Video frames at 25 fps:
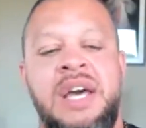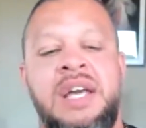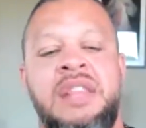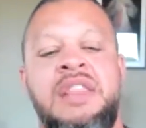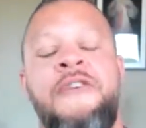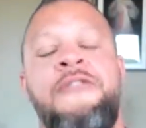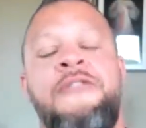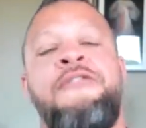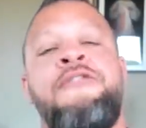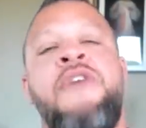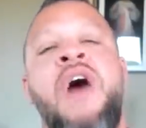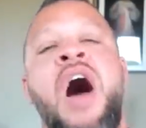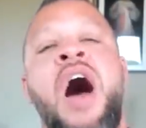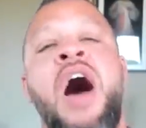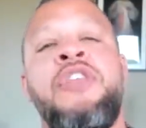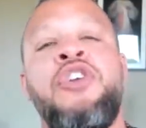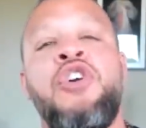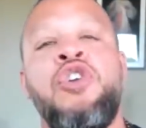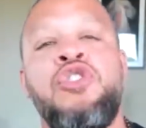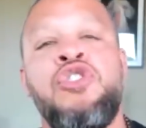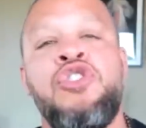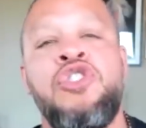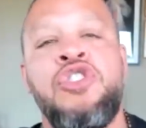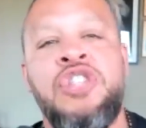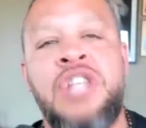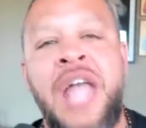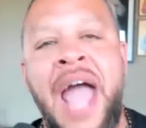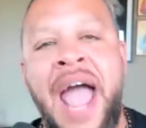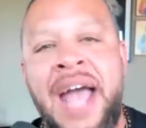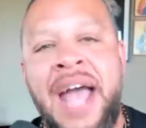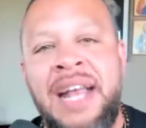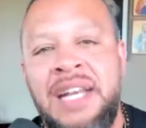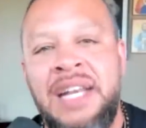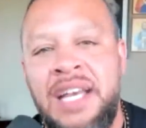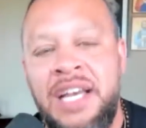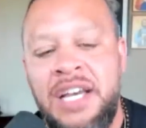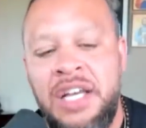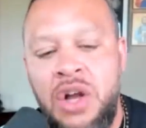The father's
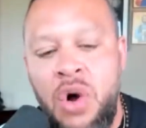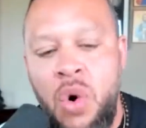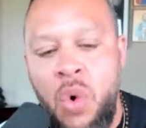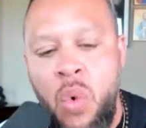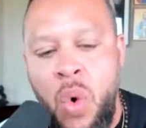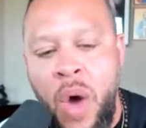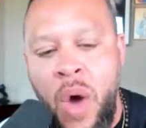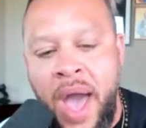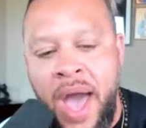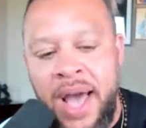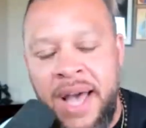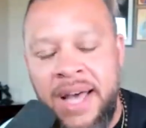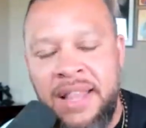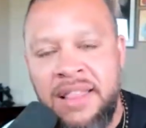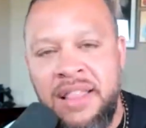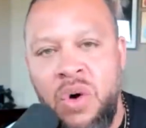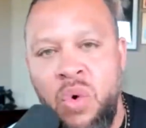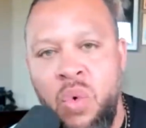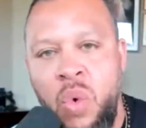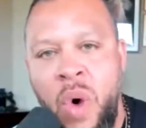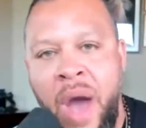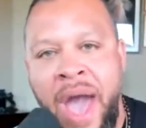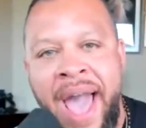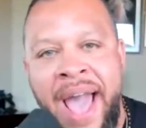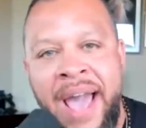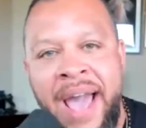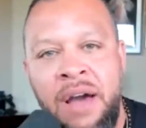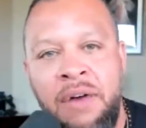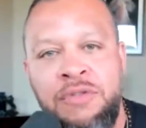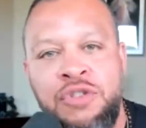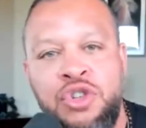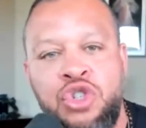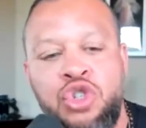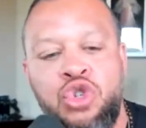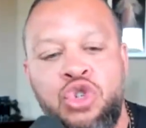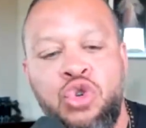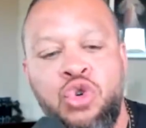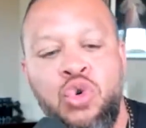standing in a way in the way
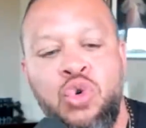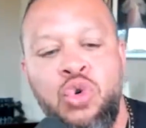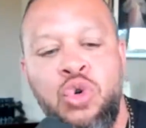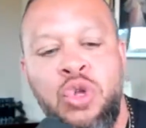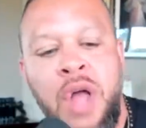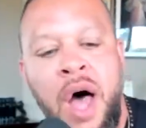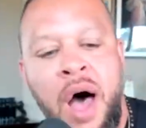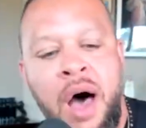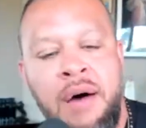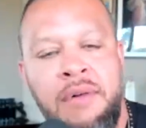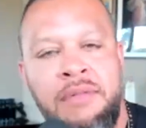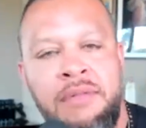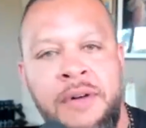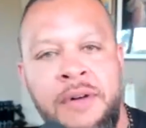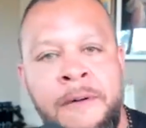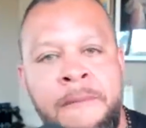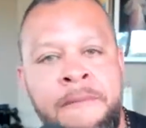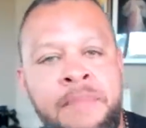of true love.